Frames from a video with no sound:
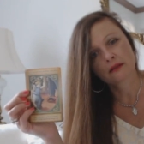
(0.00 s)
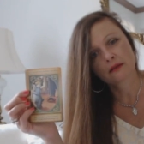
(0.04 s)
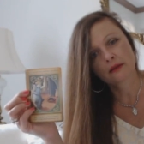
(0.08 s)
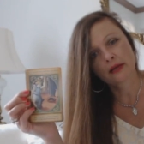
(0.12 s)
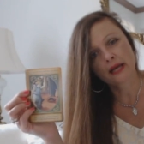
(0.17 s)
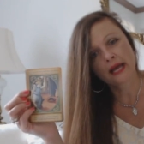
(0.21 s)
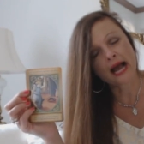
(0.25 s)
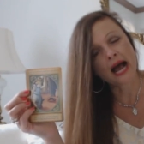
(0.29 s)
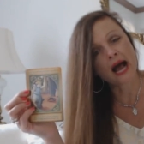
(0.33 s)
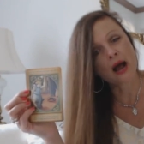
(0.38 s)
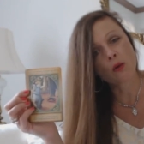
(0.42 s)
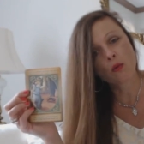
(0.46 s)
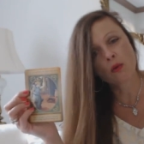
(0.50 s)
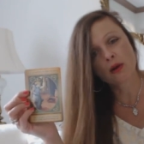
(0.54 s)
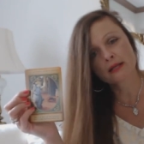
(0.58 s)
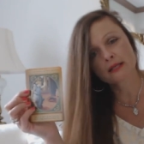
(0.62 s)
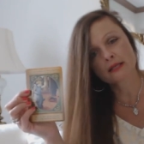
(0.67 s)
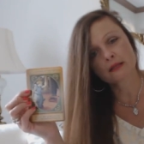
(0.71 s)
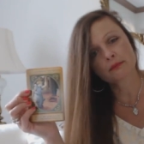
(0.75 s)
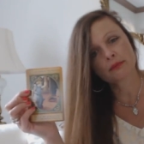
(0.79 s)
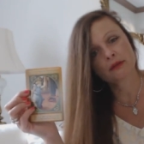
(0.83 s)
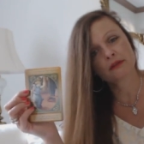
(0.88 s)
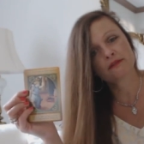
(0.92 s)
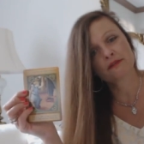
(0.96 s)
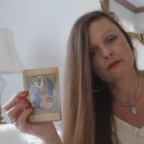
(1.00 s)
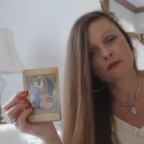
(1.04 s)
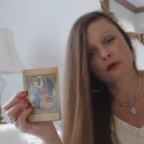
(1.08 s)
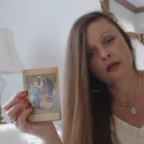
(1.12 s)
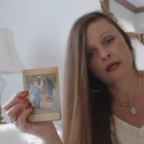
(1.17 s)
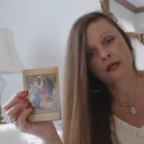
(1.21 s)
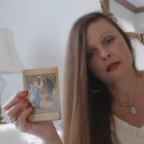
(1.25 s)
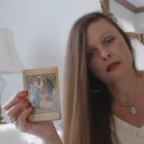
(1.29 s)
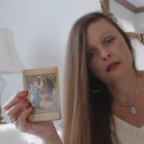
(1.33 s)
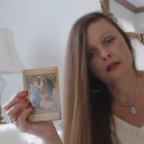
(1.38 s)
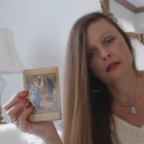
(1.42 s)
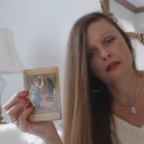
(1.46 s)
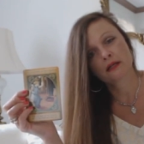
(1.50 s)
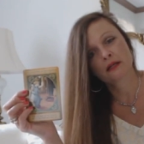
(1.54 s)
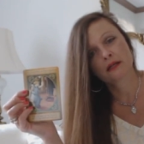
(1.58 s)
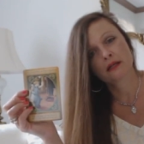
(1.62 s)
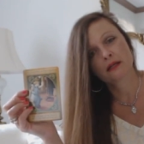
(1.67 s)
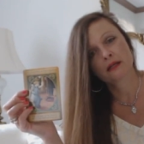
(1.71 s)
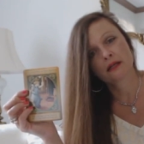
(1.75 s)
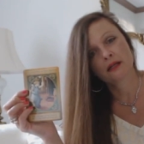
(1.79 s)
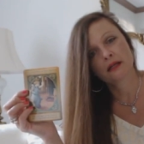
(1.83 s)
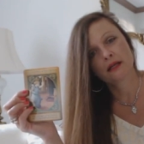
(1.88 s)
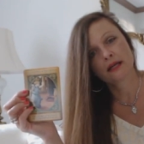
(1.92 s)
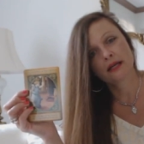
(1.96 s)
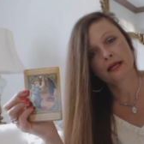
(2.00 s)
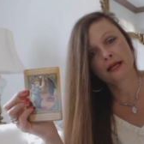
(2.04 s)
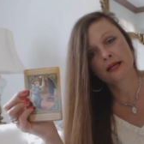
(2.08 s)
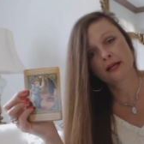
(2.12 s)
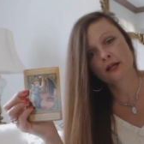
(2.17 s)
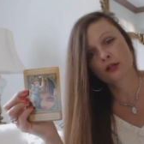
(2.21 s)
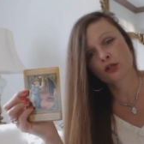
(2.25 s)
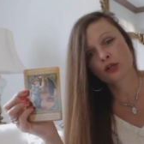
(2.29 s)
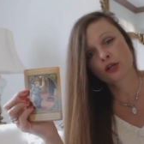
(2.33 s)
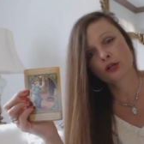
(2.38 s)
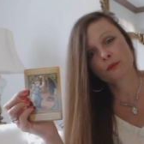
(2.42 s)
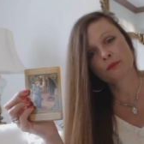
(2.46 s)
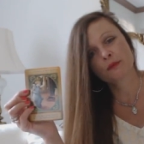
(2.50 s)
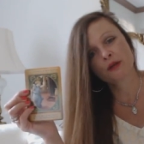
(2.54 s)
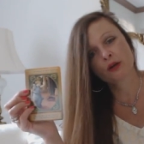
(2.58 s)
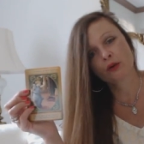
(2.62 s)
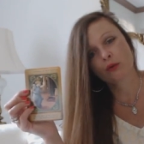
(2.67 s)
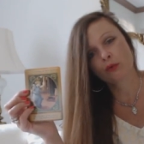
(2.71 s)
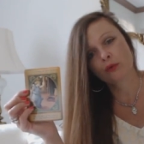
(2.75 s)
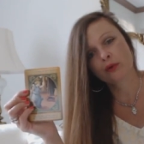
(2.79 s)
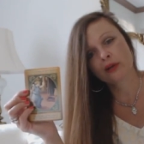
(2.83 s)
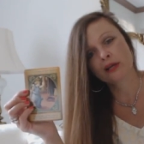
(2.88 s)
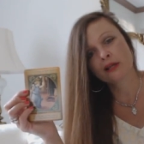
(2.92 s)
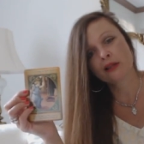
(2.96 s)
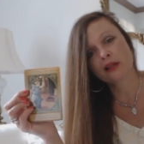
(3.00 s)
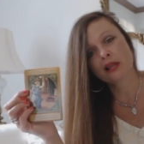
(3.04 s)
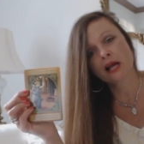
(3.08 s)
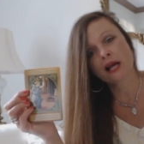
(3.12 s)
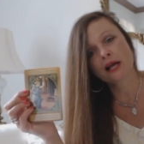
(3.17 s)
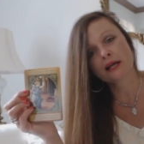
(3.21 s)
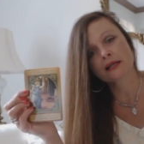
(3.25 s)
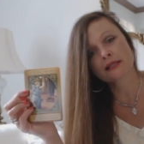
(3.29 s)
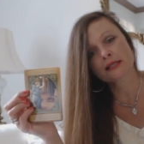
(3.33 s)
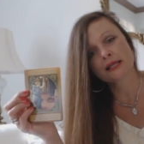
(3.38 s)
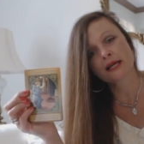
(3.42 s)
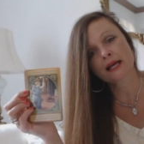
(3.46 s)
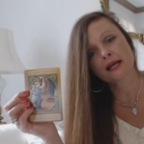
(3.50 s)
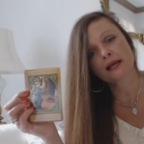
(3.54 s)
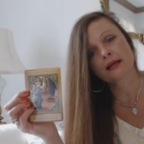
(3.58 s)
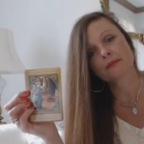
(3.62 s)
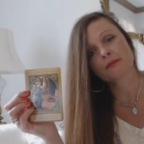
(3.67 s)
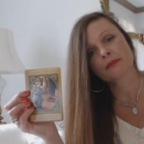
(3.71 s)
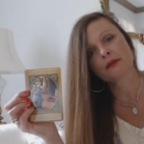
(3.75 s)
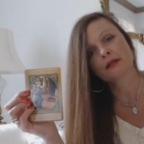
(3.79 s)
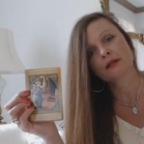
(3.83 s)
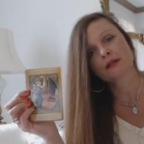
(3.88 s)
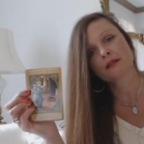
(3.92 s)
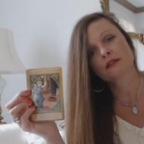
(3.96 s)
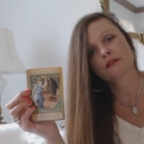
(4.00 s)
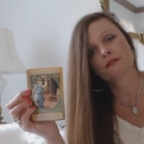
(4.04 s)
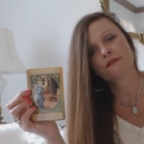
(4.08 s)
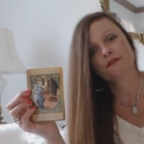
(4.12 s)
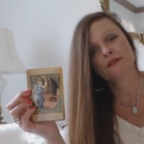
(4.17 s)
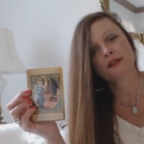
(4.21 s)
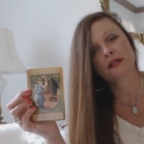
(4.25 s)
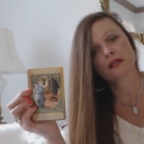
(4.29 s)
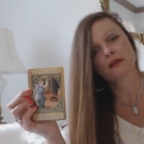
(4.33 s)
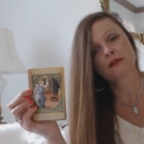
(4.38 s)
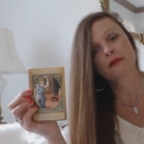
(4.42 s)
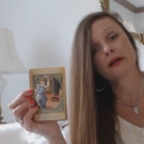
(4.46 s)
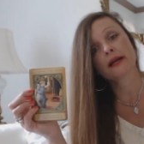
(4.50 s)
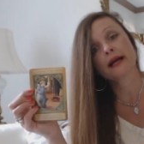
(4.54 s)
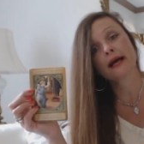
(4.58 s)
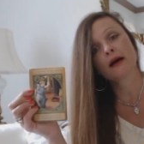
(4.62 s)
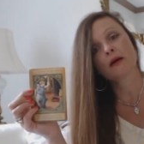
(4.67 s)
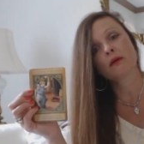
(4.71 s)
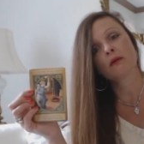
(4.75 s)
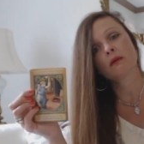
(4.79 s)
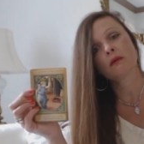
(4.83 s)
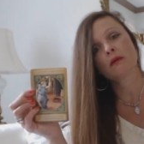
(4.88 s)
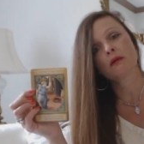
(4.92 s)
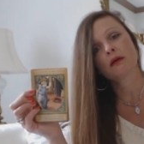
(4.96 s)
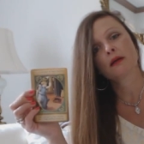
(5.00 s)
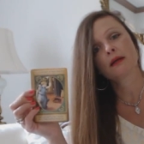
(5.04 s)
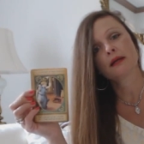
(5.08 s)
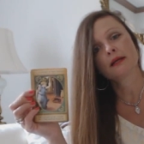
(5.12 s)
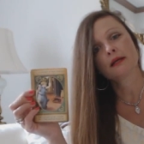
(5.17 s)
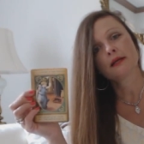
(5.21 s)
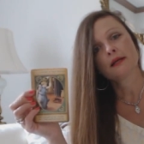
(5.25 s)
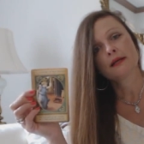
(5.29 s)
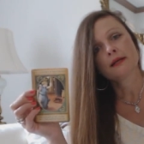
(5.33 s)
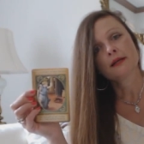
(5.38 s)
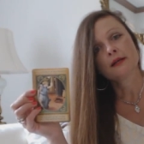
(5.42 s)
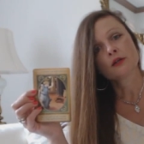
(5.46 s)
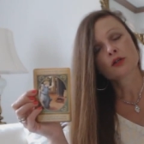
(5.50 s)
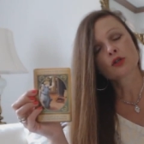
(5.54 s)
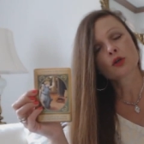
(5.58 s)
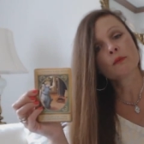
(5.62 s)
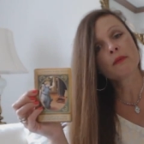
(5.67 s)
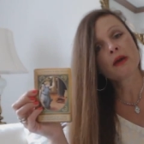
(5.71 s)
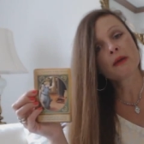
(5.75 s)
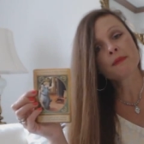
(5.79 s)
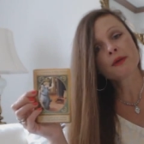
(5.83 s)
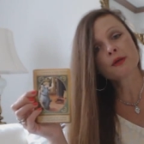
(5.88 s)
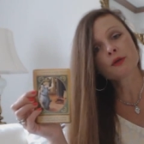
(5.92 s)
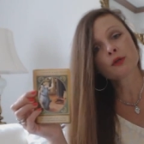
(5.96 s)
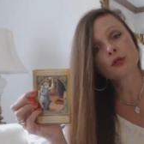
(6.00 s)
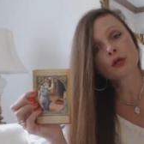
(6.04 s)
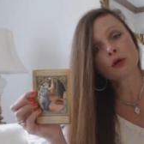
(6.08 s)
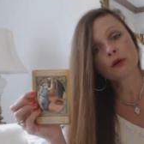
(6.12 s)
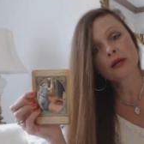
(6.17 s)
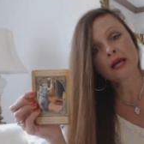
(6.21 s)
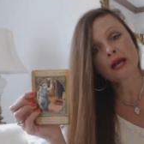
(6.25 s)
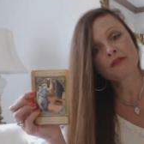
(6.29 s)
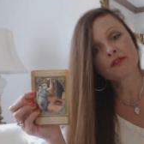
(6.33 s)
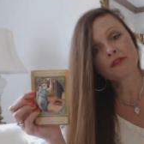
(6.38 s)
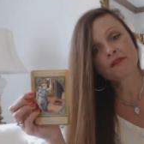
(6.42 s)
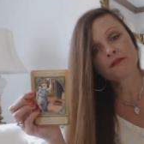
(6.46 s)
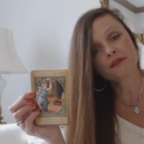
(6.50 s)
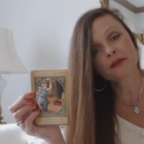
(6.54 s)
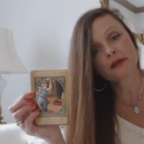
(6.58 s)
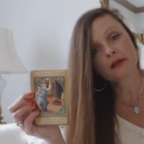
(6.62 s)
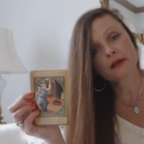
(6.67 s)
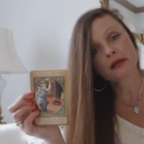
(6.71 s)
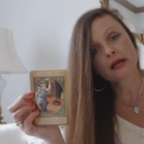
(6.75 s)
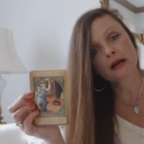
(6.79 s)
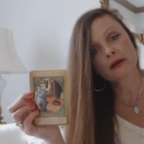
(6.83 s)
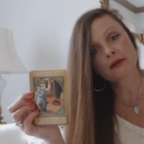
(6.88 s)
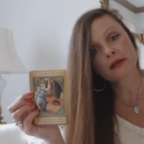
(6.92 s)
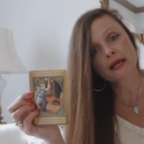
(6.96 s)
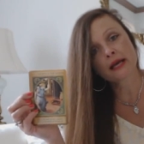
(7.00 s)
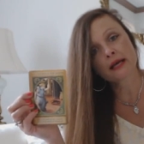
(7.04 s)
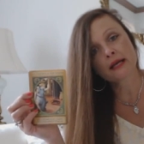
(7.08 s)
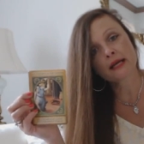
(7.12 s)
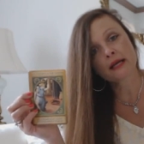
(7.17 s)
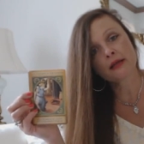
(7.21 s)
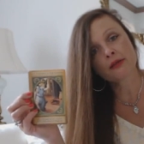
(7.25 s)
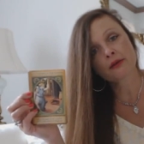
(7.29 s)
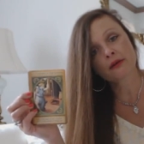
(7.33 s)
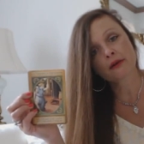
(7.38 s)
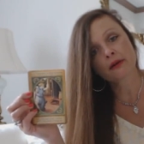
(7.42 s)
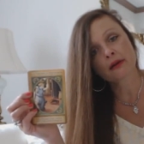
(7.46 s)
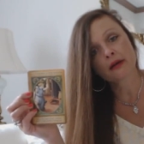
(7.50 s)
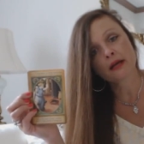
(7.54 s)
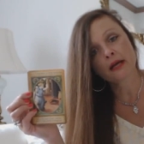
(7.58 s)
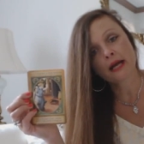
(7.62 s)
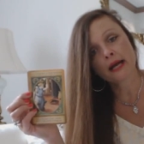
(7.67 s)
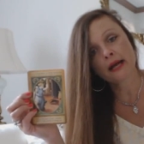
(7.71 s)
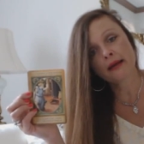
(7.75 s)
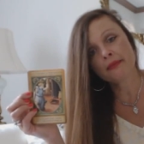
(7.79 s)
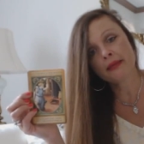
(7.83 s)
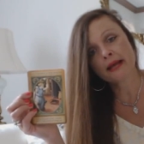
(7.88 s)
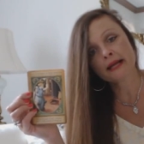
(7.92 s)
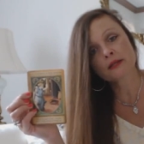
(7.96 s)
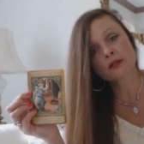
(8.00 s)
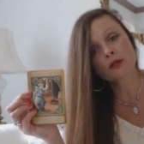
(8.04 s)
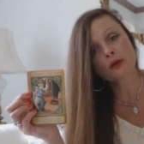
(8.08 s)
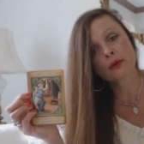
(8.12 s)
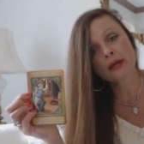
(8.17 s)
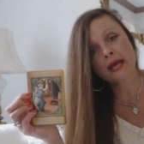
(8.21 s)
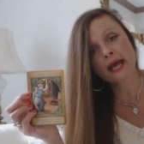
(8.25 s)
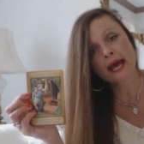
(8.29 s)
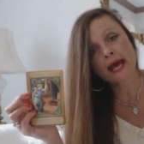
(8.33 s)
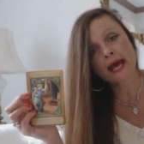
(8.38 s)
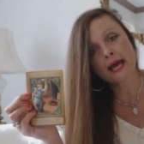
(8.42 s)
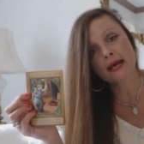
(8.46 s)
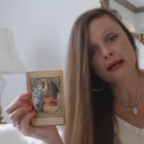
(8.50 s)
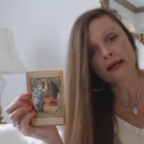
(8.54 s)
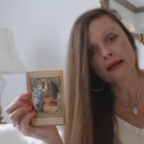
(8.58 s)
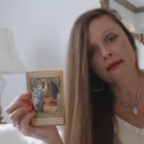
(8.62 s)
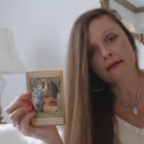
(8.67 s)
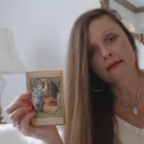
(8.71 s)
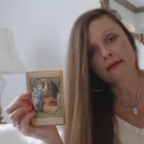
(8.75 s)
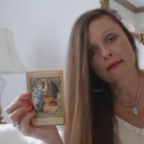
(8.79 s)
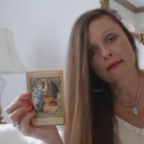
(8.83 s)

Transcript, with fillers: Okay, I wasn't before. And it took me a real long time to figure it out. So, maybe you don't have it figured out yet either. And that's okay.